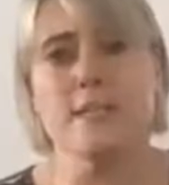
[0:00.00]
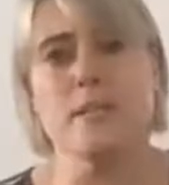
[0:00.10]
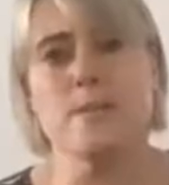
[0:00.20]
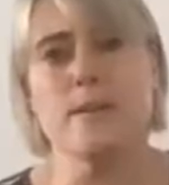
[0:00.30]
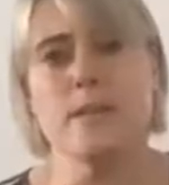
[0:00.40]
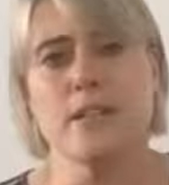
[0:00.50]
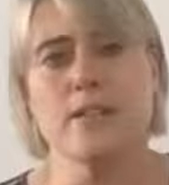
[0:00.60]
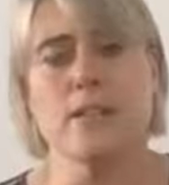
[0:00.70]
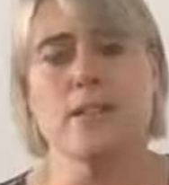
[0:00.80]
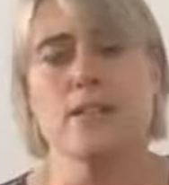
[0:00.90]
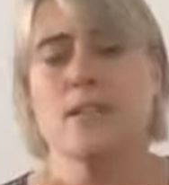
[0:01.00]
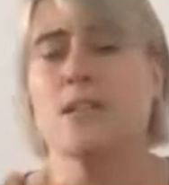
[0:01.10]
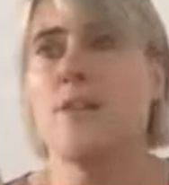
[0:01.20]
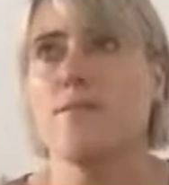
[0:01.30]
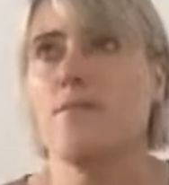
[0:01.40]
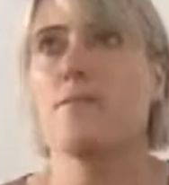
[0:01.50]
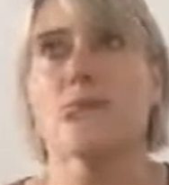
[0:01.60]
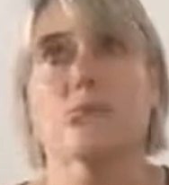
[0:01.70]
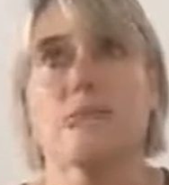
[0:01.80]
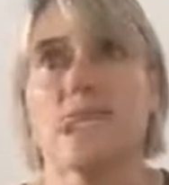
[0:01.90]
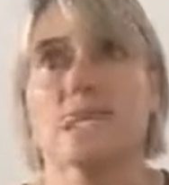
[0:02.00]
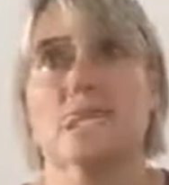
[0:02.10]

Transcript: and his experience is very much